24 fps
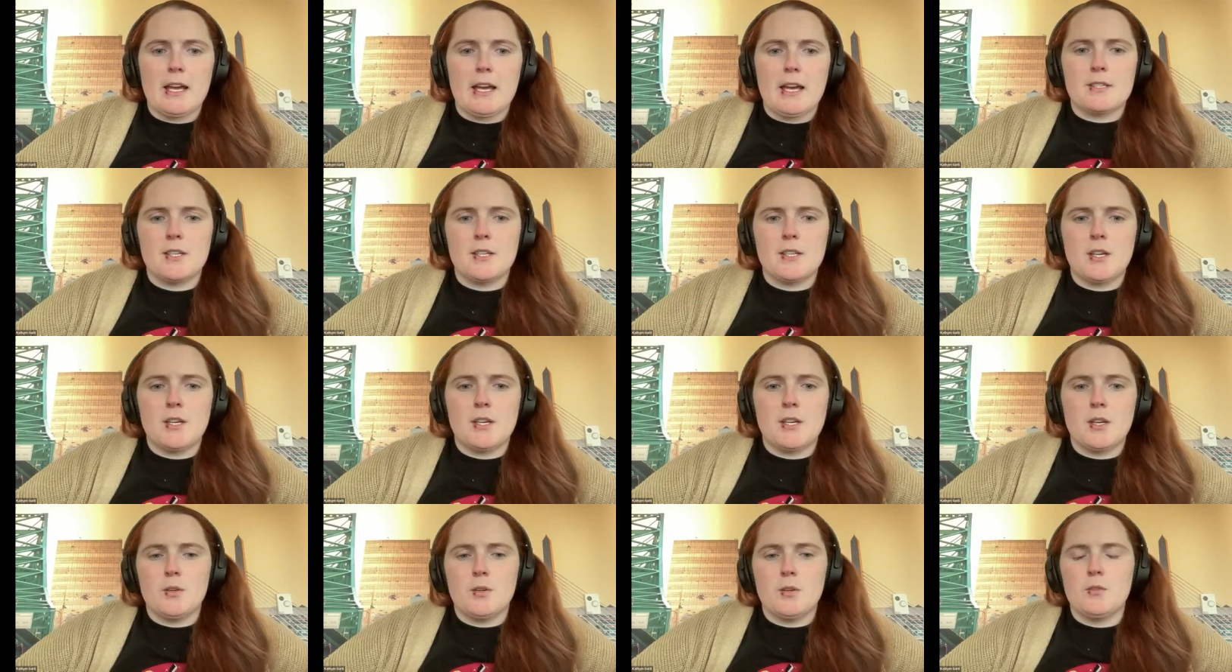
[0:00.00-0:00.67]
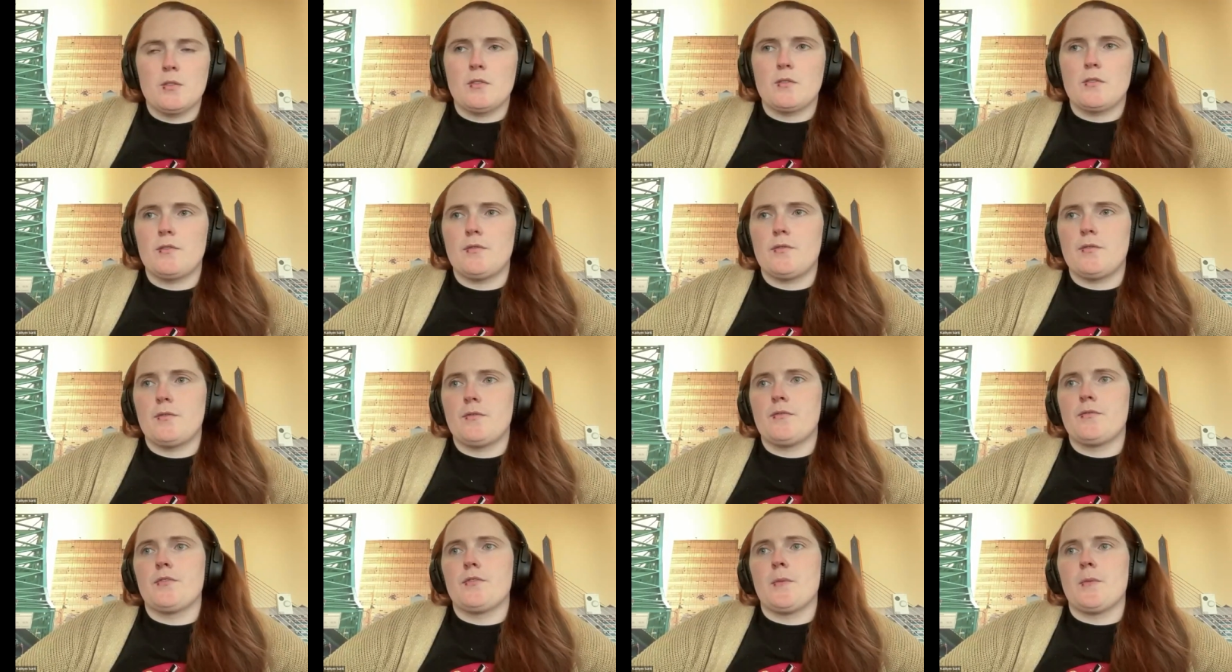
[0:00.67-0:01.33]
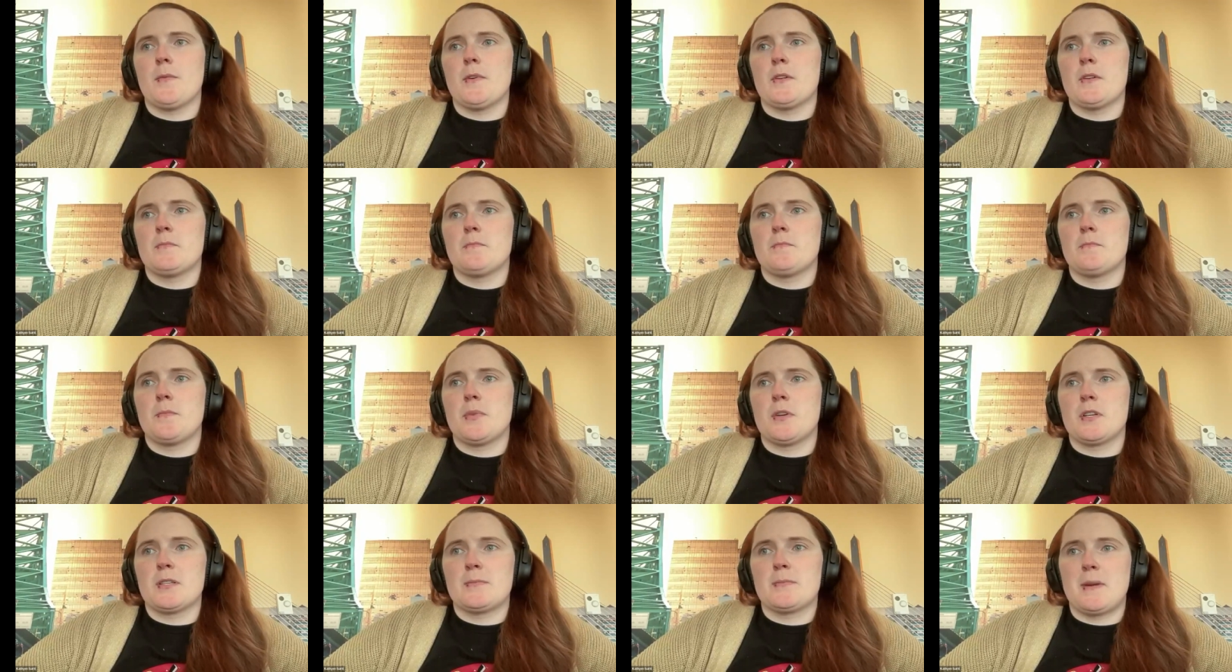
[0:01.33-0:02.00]
Yeah, so from
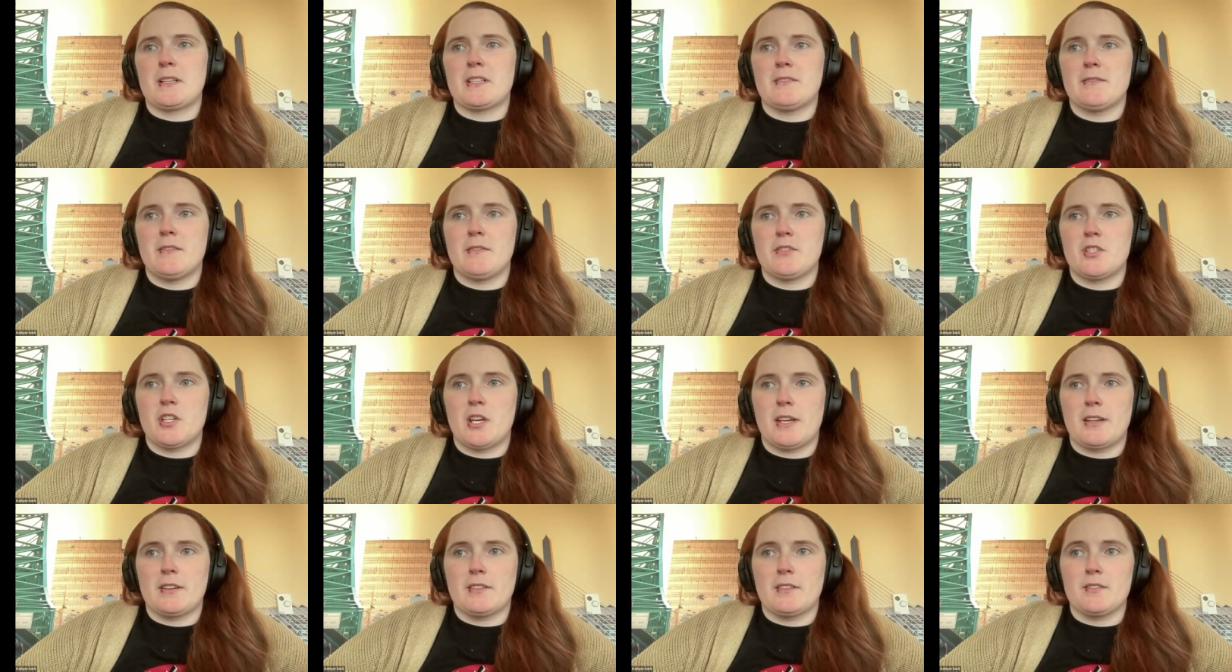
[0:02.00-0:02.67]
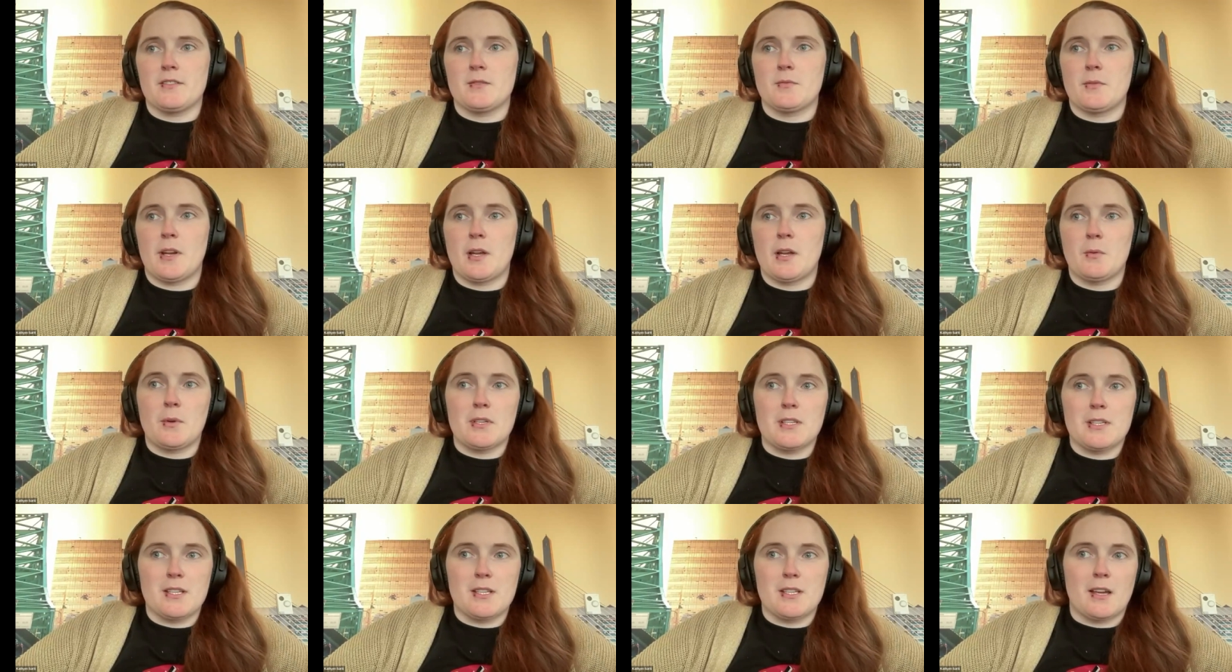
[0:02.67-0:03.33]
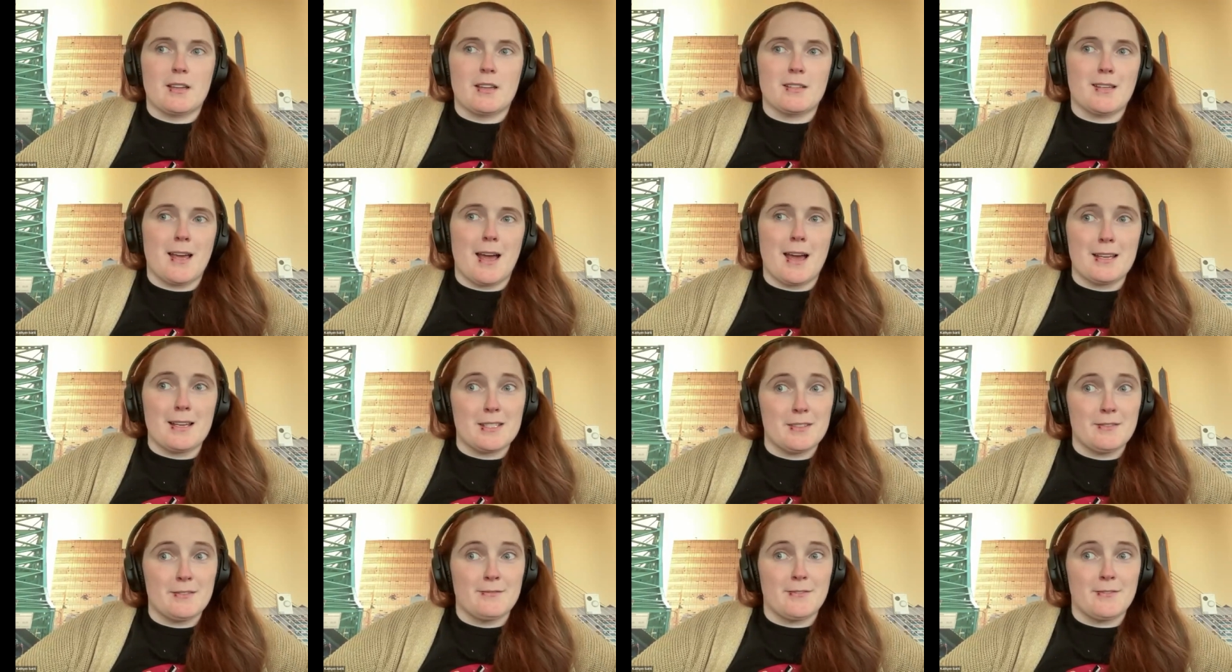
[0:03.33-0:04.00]
our perspective of channels, what I will say is,
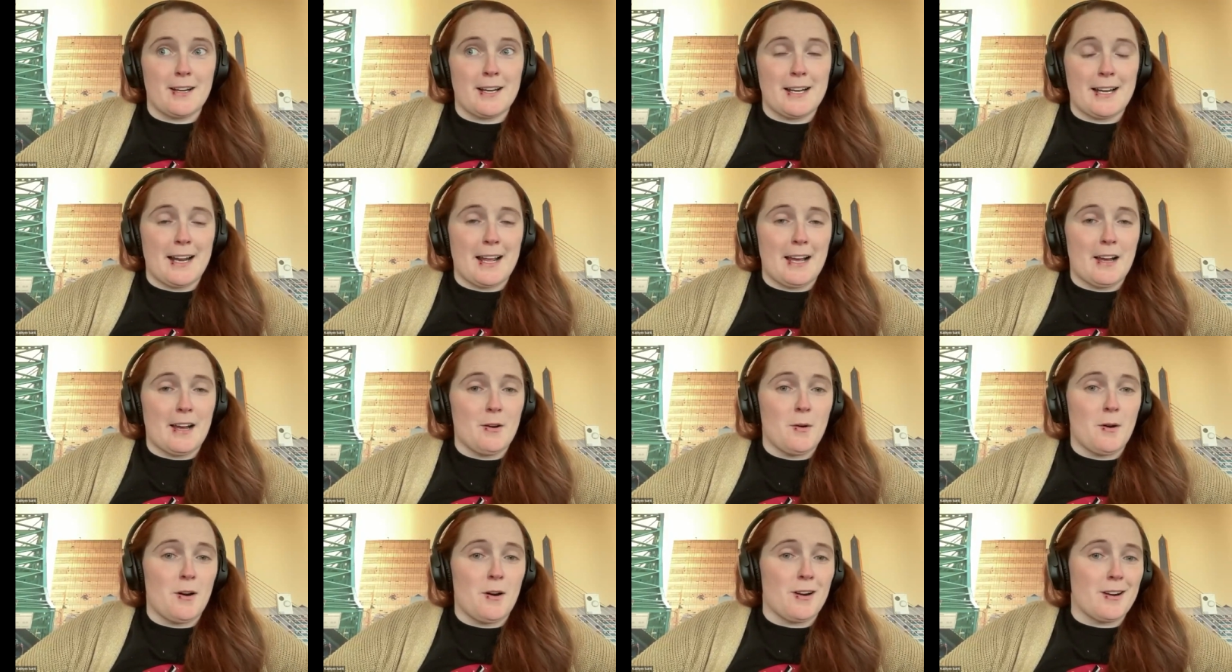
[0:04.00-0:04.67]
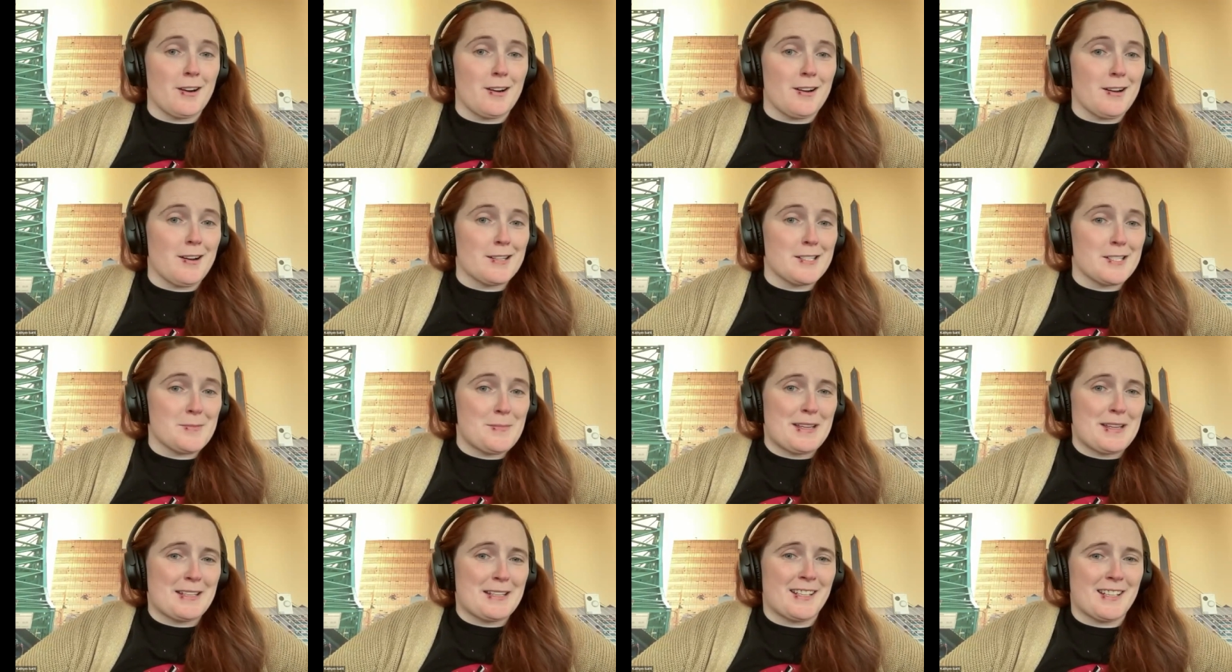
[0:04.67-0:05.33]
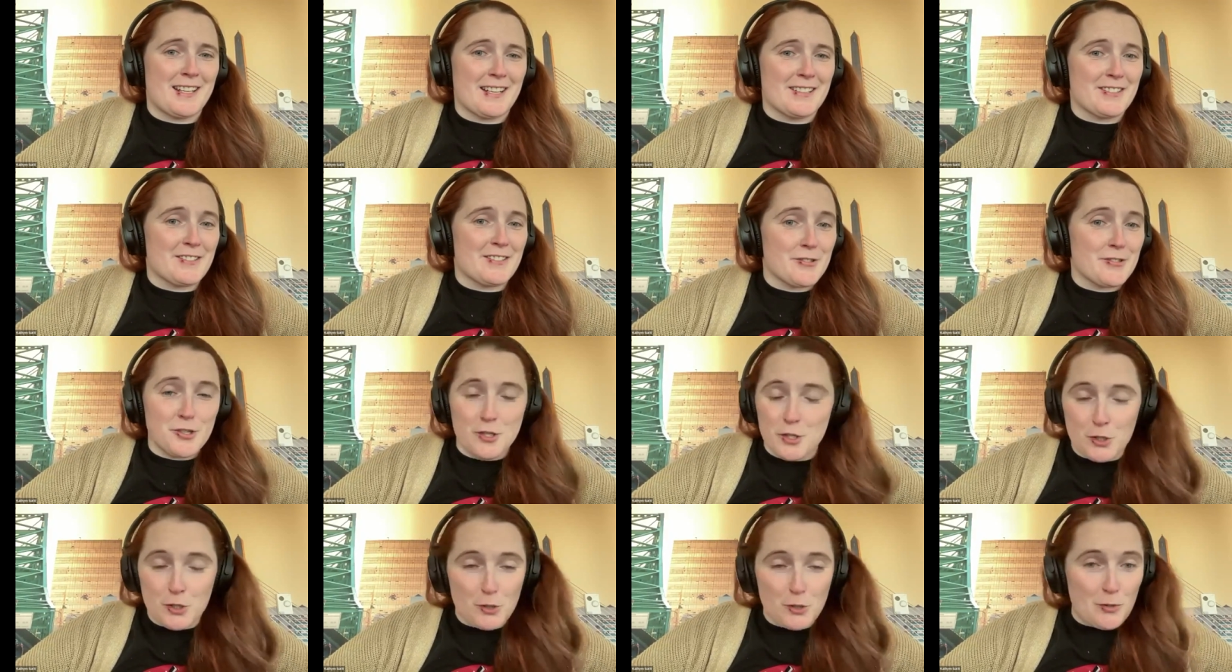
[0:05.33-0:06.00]
as of right now, our on-demand
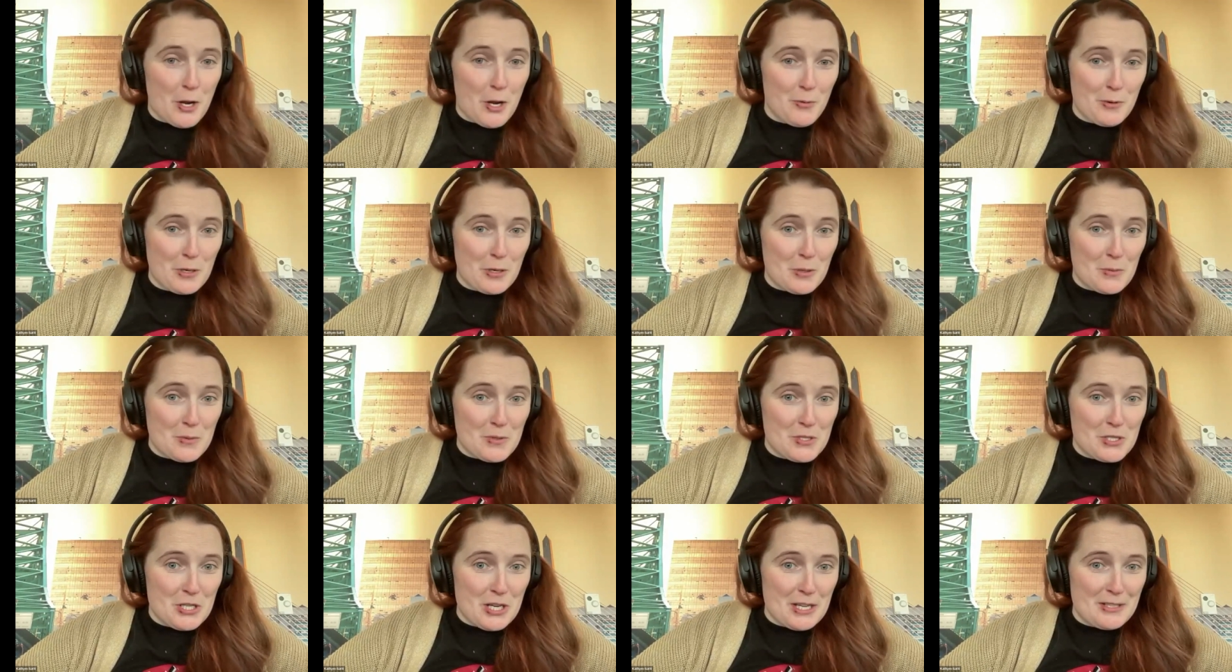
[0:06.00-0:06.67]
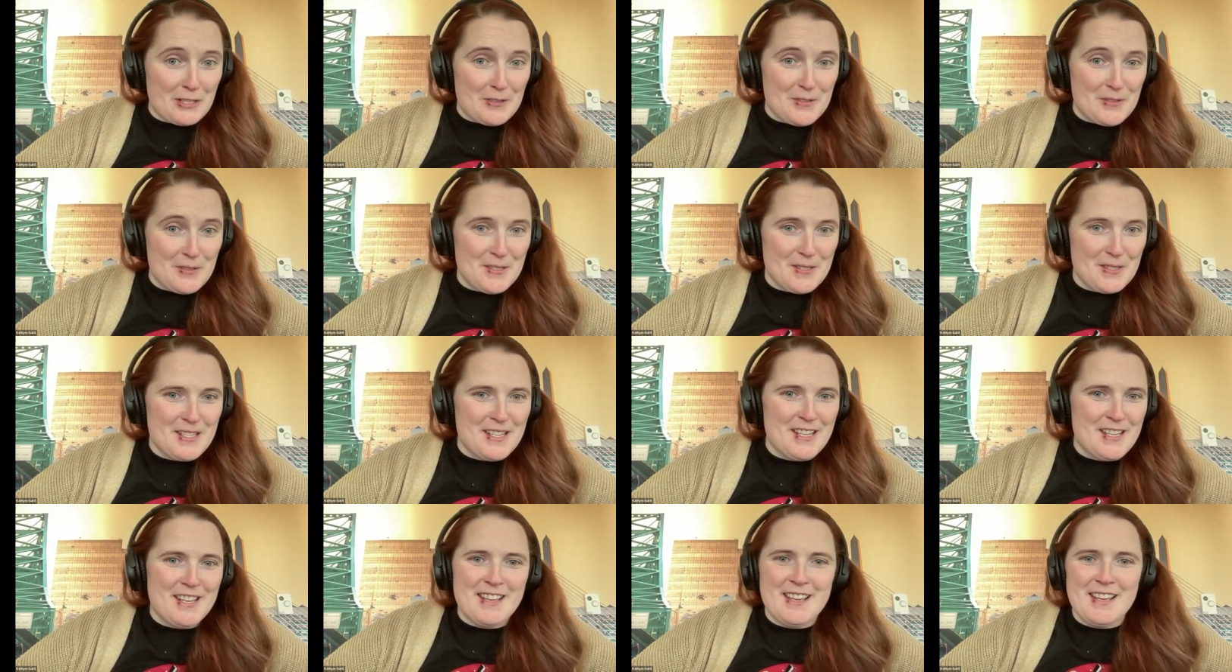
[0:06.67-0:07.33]
connectors do not work with channels.